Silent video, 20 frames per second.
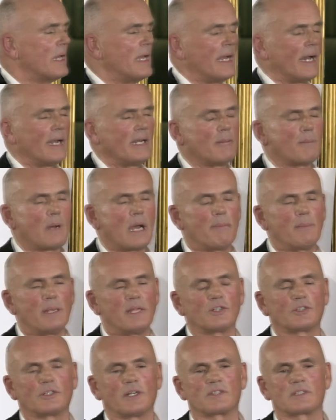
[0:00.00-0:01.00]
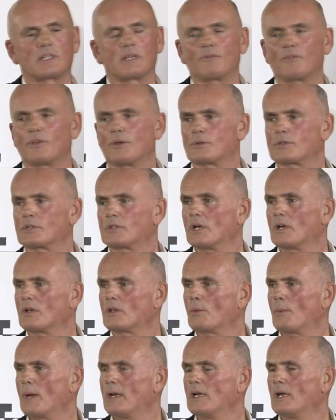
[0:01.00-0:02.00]
And it might be interesting for you to know
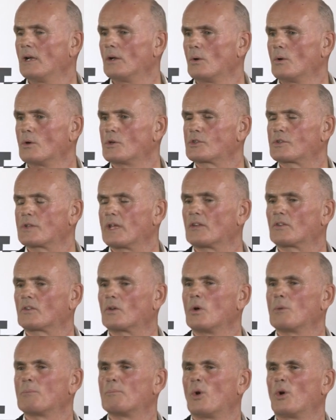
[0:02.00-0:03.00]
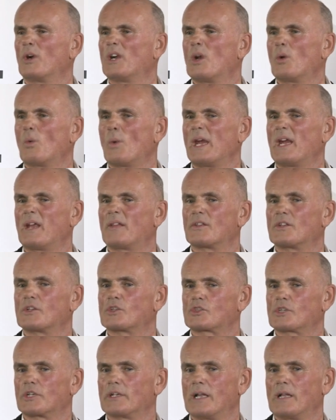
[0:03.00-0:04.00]
that when it launched, they sold more in a week than
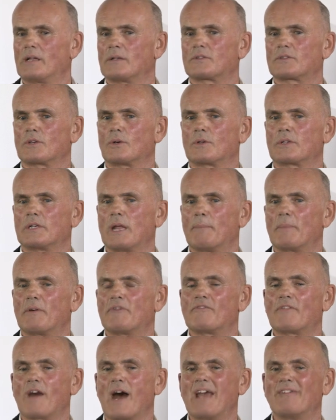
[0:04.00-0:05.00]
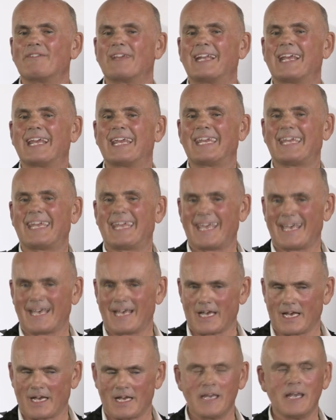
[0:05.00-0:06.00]
Chanel sold number five in a year,
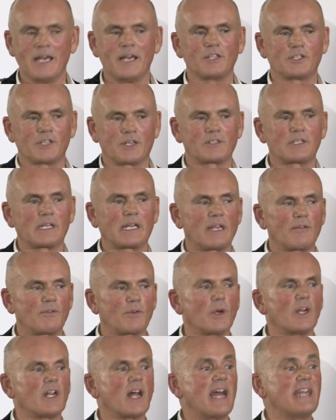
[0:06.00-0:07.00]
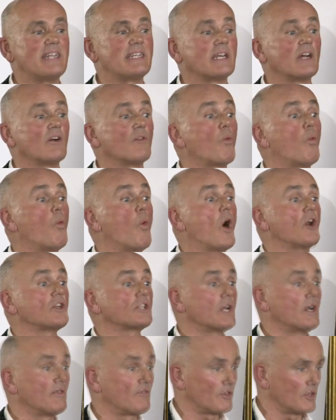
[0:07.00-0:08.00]
just to give you an idea of what
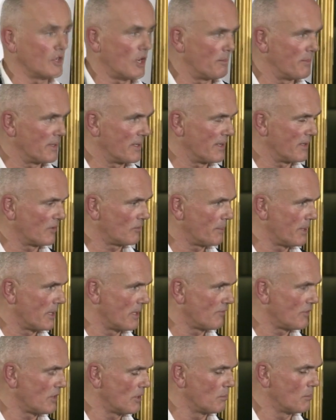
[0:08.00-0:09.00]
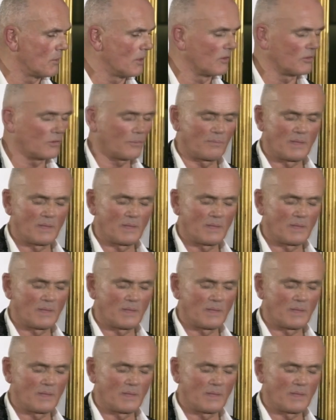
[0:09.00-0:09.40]
a phenomenon this perfume was.